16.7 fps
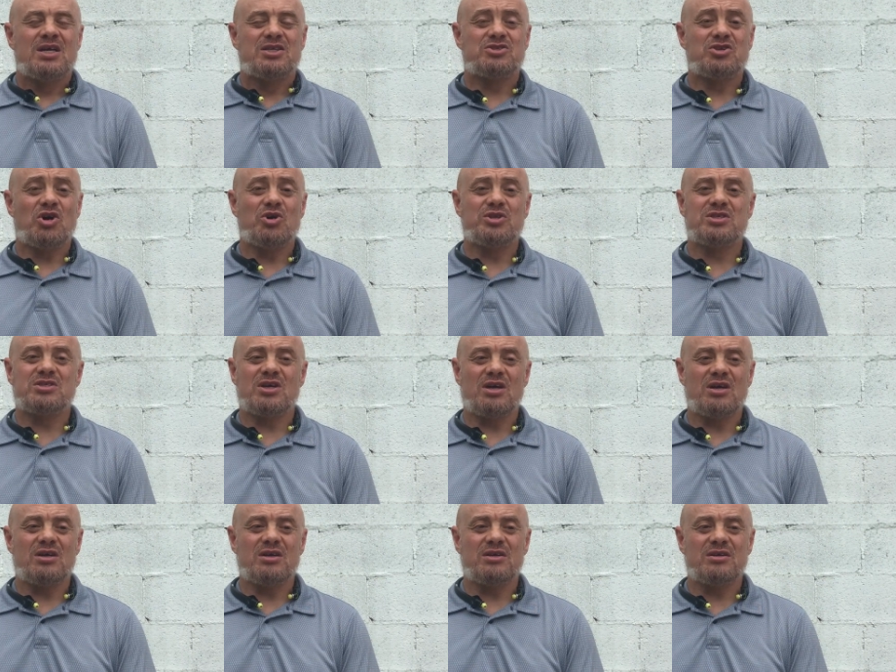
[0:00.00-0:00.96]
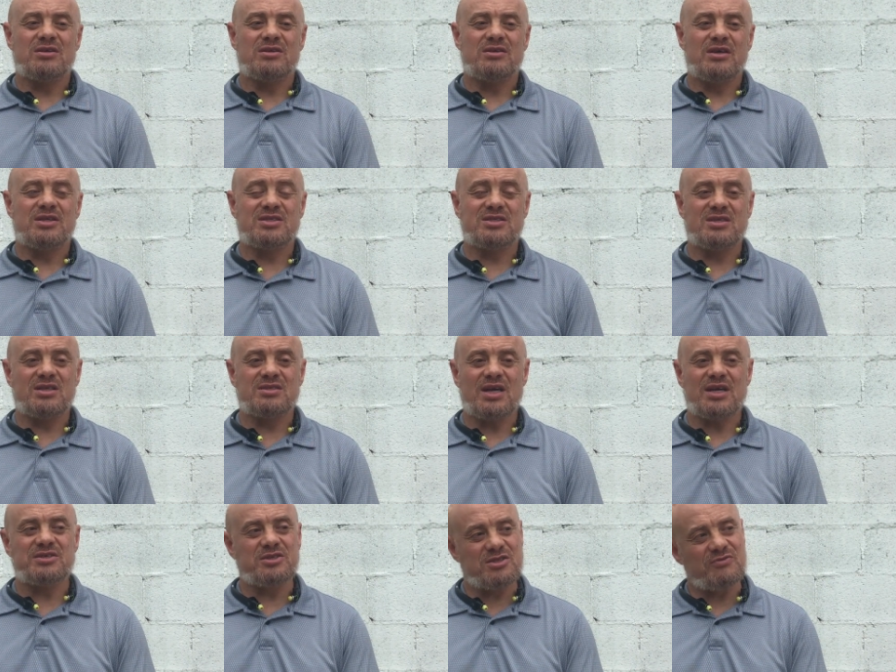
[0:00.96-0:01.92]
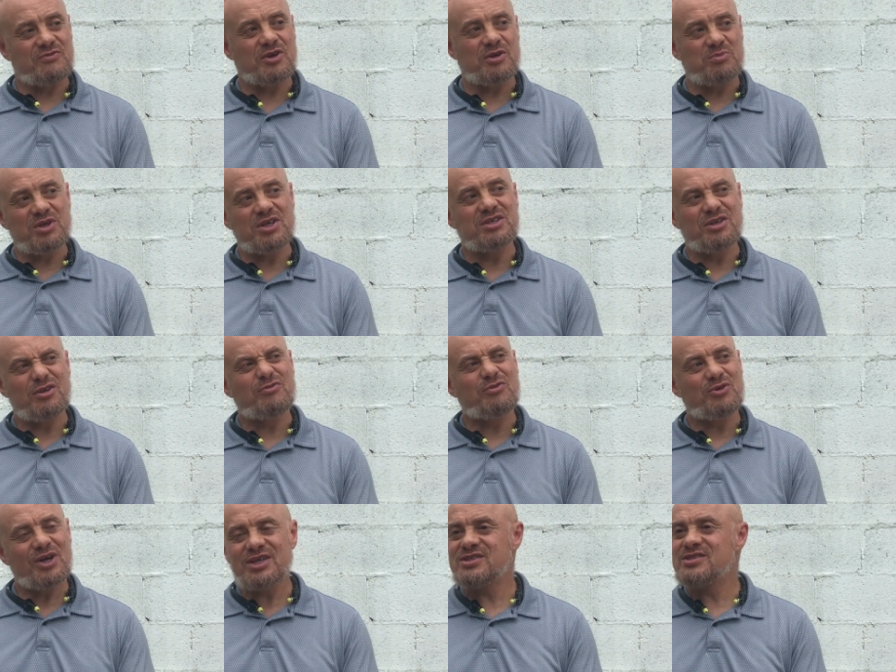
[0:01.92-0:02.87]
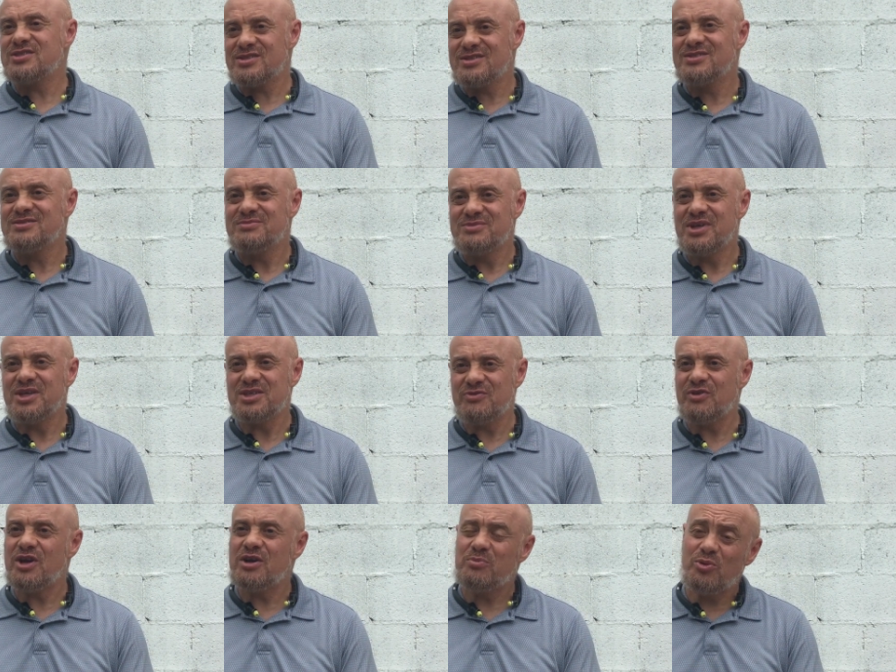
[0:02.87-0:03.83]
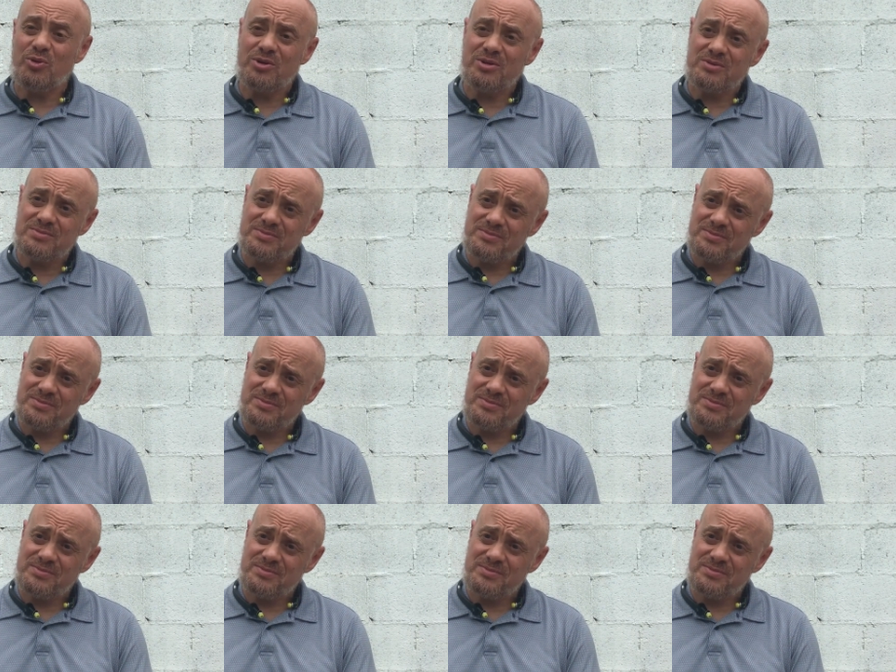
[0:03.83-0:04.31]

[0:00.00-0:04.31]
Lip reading: So it's actually it's a very big deal for us. It's very important.